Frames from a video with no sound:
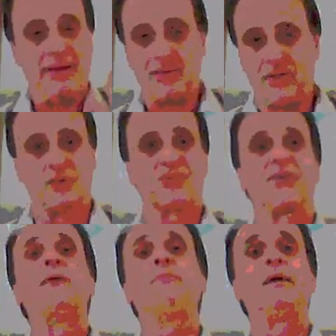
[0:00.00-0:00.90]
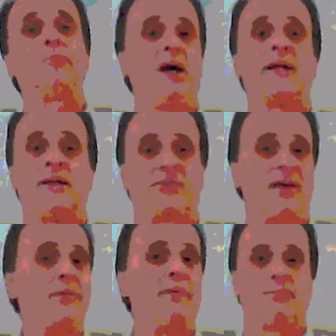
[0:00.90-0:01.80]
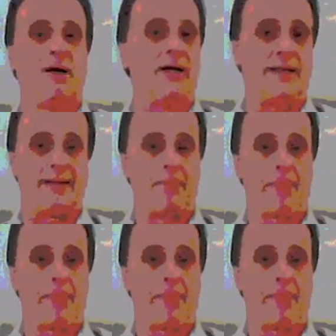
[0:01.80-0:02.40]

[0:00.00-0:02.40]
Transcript: you know, send me money, send me money.